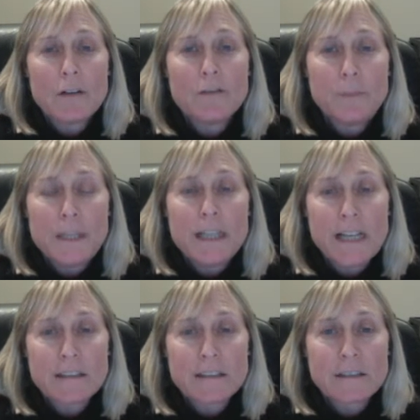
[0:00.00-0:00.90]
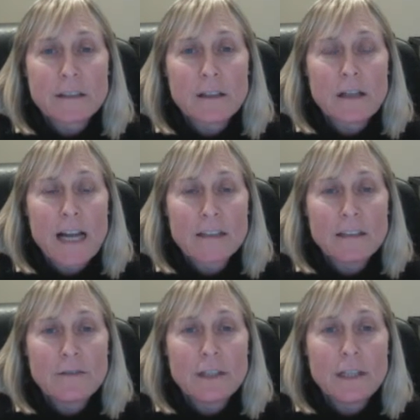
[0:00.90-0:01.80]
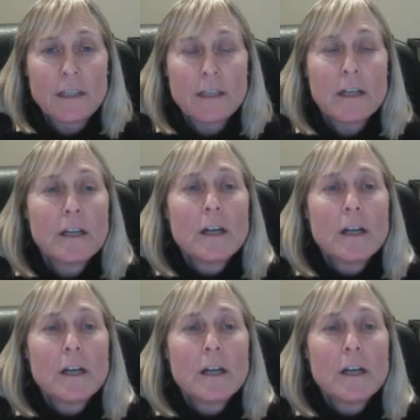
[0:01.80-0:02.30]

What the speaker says: BDS activity,